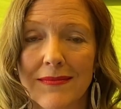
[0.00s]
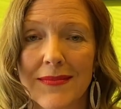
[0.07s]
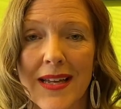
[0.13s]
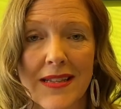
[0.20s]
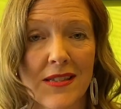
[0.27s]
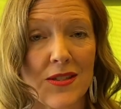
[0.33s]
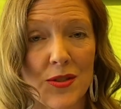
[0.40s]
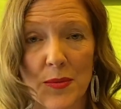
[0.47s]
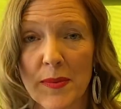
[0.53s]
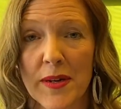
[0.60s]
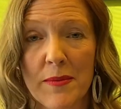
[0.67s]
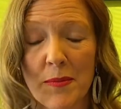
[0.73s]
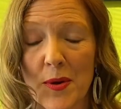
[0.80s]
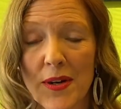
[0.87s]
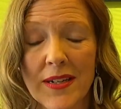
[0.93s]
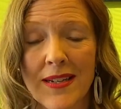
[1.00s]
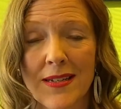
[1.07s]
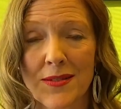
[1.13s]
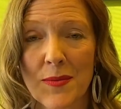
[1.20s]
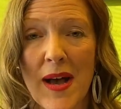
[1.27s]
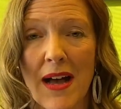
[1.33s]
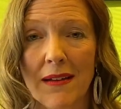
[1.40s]
That's super important
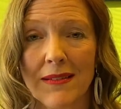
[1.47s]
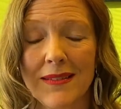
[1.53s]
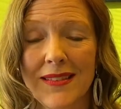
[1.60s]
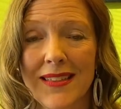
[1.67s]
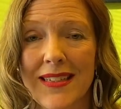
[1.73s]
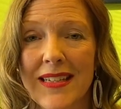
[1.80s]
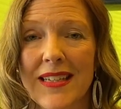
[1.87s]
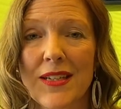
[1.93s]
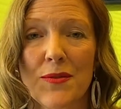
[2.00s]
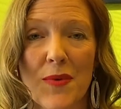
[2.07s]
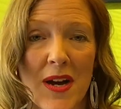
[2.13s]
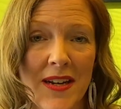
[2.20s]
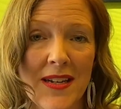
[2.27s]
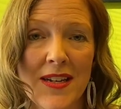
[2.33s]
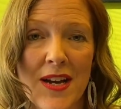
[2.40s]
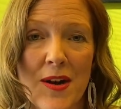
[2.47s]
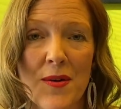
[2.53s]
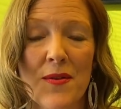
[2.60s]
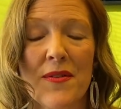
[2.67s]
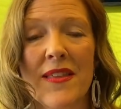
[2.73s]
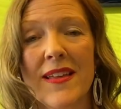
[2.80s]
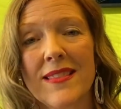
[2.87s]
as well. You want to
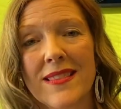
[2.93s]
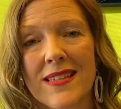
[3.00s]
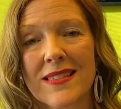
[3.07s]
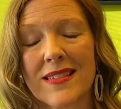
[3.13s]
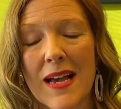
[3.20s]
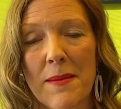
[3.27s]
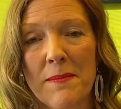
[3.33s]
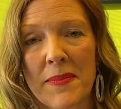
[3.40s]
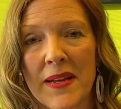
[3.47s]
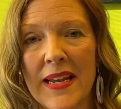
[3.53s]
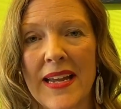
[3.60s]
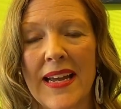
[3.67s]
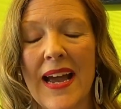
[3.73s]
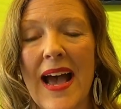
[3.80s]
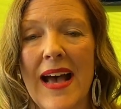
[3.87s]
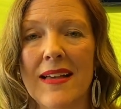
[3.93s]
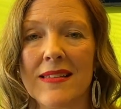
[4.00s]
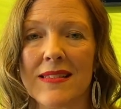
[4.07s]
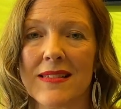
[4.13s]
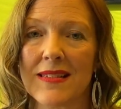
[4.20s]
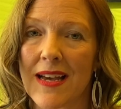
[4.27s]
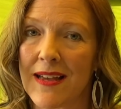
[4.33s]
know that this company
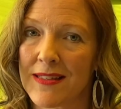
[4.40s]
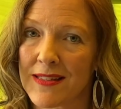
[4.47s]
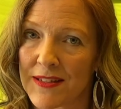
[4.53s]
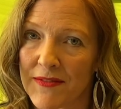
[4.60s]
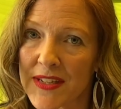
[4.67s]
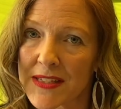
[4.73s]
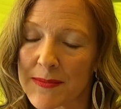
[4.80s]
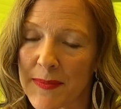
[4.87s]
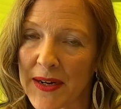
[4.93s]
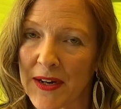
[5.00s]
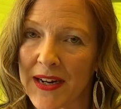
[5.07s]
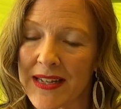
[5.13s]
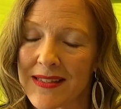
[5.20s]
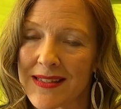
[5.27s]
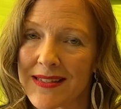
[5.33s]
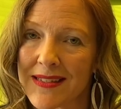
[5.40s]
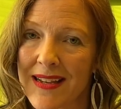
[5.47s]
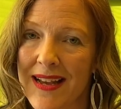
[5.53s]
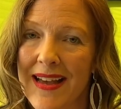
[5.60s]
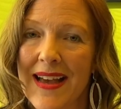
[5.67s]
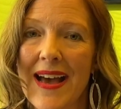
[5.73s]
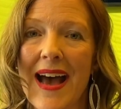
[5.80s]
has tons of experience,
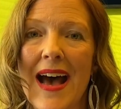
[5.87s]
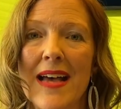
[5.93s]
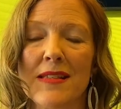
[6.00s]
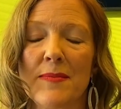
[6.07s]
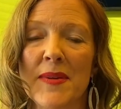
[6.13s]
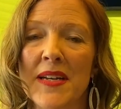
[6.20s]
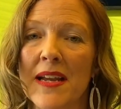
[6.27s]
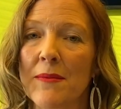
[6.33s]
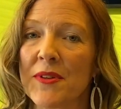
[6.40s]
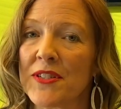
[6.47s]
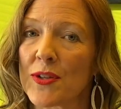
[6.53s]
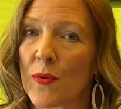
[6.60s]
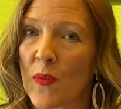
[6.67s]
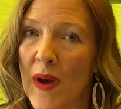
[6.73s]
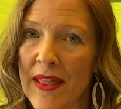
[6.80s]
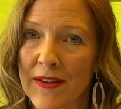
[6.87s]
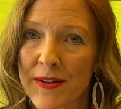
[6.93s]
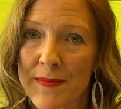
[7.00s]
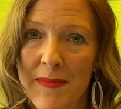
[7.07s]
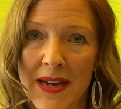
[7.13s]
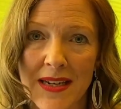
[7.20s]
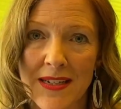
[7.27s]
has been able to weather
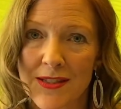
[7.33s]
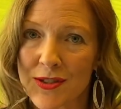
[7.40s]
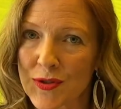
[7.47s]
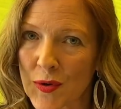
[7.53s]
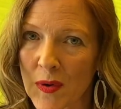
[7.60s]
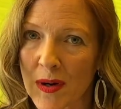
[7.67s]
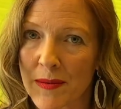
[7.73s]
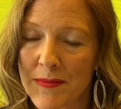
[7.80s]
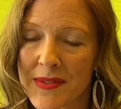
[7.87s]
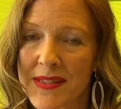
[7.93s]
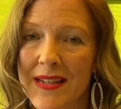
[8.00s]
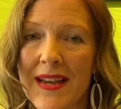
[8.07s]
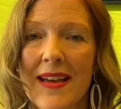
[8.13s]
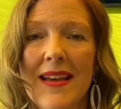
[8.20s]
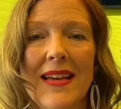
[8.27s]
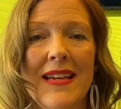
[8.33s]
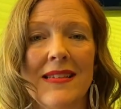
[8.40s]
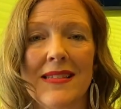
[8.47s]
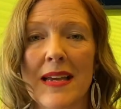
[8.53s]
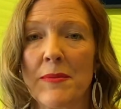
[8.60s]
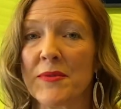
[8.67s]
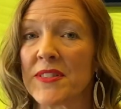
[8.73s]
many storms,
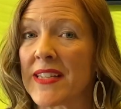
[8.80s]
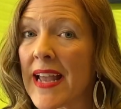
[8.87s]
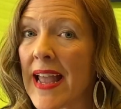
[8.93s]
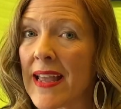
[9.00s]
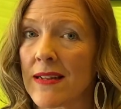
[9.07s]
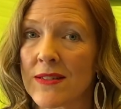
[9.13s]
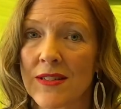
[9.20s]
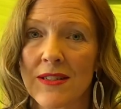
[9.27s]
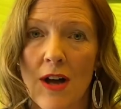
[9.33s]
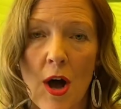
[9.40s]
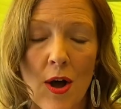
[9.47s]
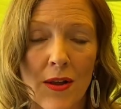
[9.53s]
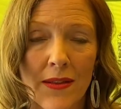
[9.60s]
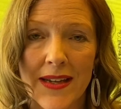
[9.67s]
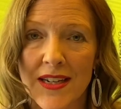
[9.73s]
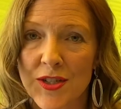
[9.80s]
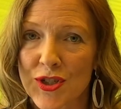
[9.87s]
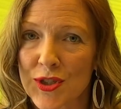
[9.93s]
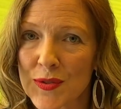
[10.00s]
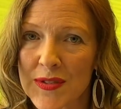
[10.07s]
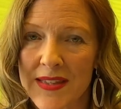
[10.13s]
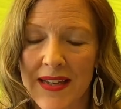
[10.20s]
is able to handle all
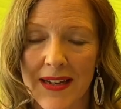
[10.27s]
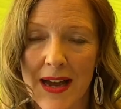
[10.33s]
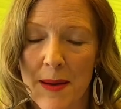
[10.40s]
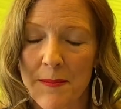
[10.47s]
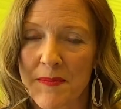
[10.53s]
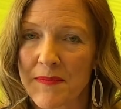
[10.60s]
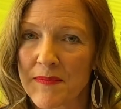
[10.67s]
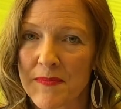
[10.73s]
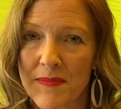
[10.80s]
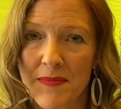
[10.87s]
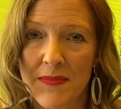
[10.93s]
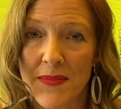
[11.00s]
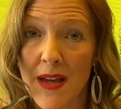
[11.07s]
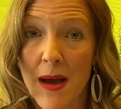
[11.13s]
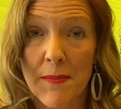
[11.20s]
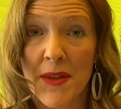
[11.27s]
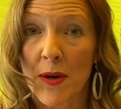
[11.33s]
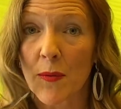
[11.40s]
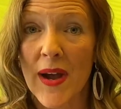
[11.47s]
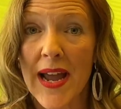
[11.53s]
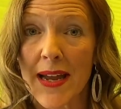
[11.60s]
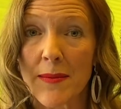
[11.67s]
issues that come their
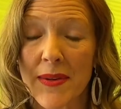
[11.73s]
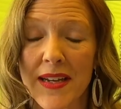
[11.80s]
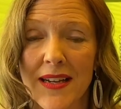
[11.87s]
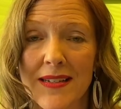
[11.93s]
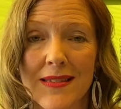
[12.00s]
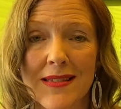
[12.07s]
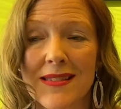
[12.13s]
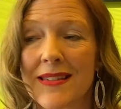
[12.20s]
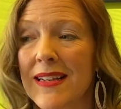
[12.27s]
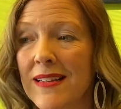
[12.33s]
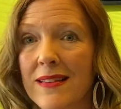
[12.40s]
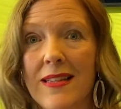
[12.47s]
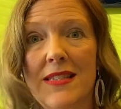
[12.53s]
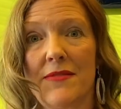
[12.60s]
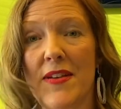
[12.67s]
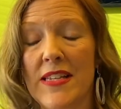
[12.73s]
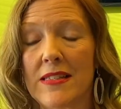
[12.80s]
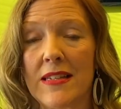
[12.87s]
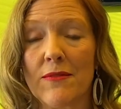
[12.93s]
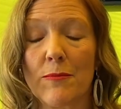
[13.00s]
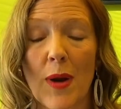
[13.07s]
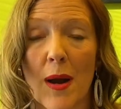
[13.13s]
way, because let's face
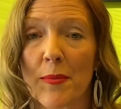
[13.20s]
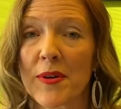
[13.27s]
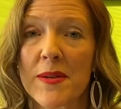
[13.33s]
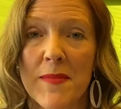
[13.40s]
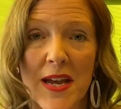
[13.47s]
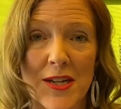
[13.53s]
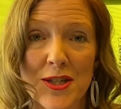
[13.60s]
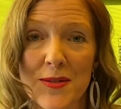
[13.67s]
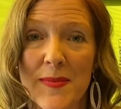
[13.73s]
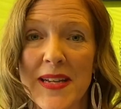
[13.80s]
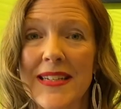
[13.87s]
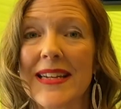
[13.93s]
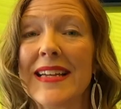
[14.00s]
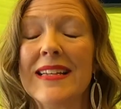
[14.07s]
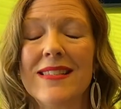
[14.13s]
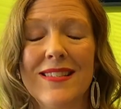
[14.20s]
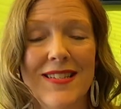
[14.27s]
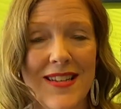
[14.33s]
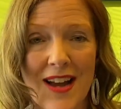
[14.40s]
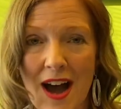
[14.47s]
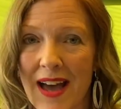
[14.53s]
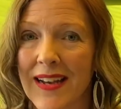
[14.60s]
it, property management is
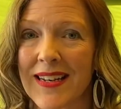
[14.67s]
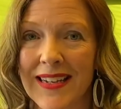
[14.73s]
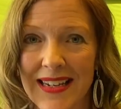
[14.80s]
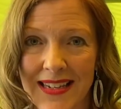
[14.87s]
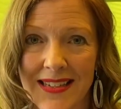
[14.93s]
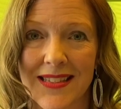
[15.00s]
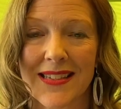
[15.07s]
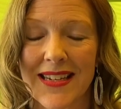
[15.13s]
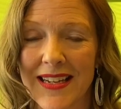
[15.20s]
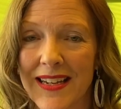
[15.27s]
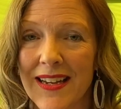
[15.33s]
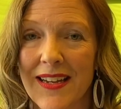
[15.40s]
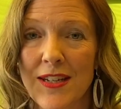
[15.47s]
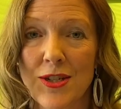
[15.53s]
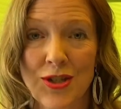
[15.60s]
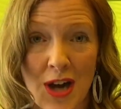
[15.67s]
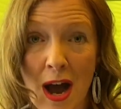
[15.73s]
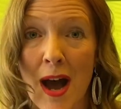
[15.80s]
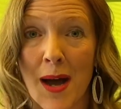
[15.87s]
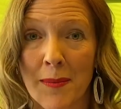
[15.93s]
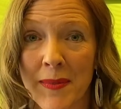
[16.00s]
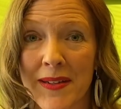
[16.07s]
not an easy
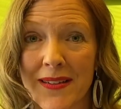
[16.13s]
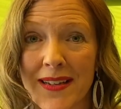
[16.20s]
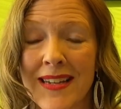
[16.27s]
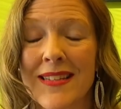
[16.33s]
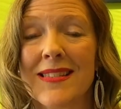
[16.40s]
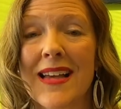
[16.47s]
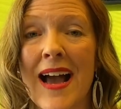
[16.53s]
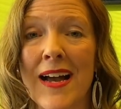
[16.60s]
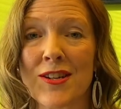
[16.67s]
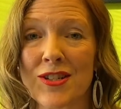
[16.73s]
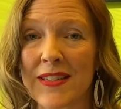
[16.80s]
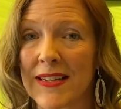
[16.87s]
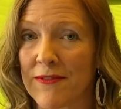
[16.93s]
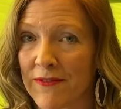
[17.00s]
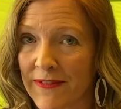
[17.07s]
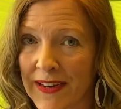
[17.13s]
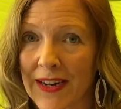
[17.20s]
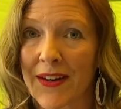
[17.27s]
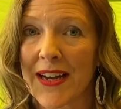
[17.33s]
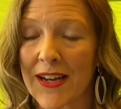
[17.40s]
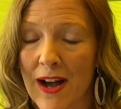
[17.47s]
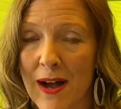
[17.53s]
job. It's actually
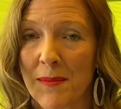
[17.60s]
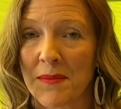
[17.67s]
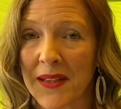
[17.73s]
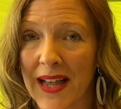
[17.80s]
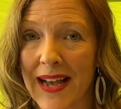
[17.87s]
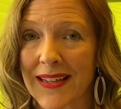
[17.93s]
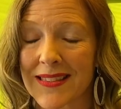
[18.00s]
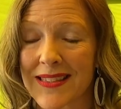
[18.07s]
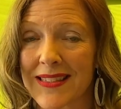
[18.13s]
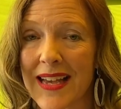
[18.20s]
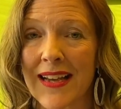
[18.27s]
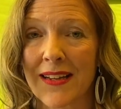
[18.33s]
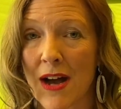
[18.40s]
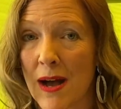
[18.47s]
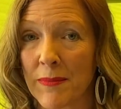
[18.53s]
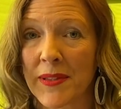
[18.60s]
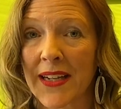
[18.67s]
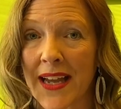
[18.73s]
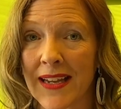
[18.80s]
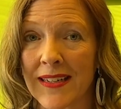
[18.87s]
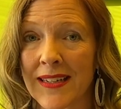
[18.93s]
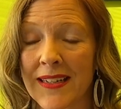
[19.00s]
very complex and
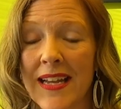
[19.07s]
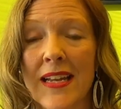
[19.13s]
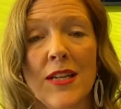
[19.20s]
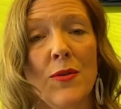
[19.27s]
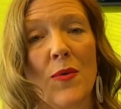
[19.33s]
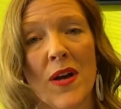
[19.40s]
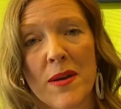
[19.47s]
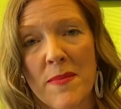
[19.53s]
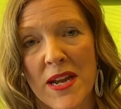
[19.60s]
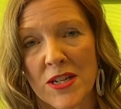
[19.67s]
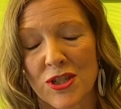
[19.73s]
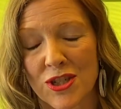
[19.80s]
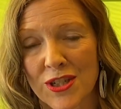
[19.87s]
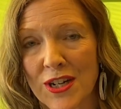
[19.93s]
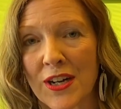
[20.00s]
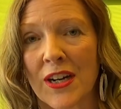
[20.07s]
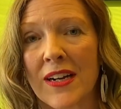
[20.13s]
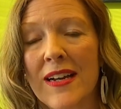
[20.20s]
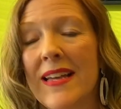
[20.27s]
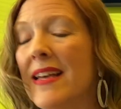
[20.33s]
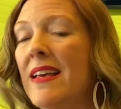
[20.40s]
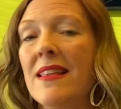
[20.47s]
complicated, and you want to make
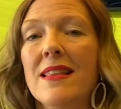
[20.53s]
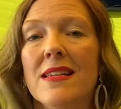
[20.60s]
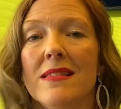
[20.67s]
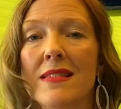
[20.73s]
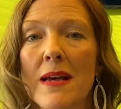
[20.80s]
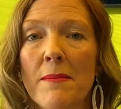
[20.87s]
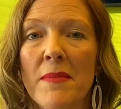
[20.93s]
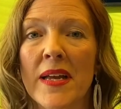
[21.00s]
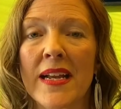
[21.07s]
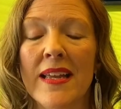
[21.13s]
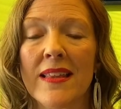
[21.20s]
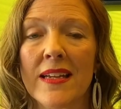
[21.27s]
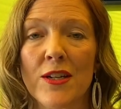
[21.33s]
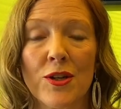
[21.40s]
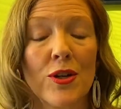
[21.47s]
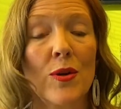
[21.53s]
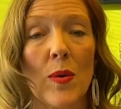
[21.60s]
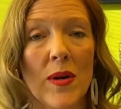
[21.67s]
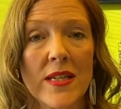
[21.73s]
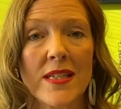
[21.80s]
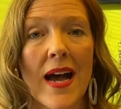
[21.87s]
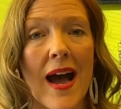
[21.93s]
sure that somebody that you're
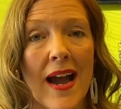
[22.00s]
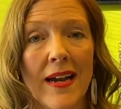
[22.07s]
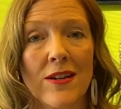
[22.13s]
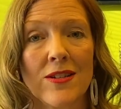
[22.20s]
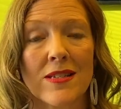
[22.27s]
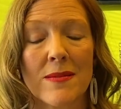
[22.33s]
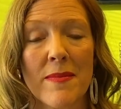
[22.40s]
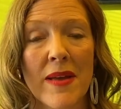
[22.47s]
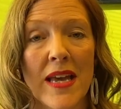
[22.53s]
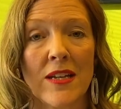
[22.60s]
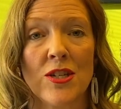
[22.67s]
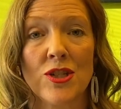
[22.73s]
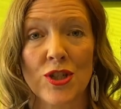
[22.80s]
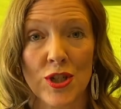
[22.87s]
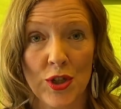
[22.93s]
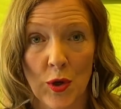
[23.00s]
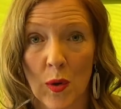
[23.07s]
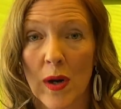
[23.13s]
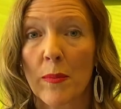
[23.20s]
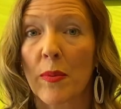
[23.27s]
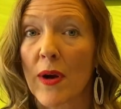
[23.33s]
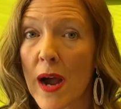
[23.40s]
going to hire to manage
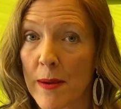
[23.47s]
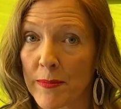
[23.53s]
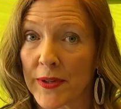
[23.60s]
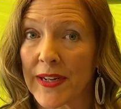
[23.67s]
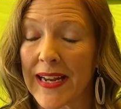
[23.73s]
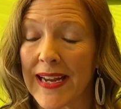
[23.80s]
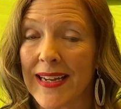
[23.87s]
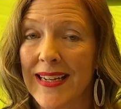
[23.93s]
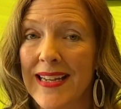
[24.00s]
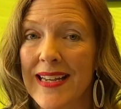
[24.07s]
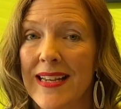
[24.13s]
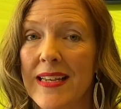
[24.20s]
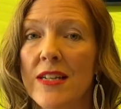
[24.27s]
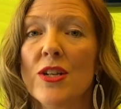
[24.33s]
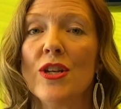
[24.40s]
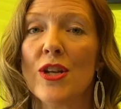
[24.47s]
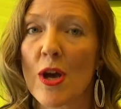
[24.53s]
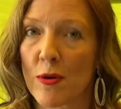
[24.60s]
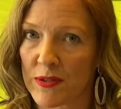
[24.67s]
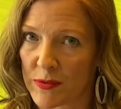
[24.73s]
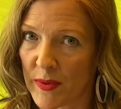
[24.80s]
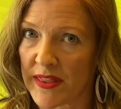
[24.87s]
your property
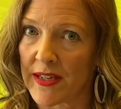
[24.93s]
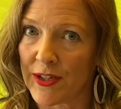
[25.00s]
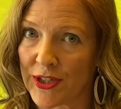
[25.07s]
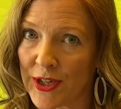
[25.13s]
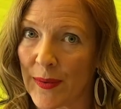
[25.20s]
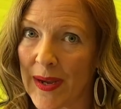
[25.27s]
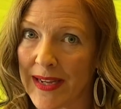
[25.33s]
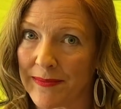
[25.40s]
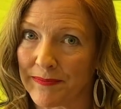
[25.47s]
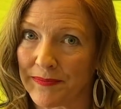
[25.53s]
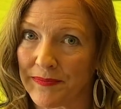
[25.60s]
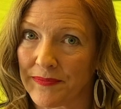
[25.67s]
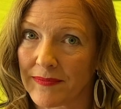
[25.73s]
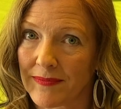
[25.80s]
knows what they're doing.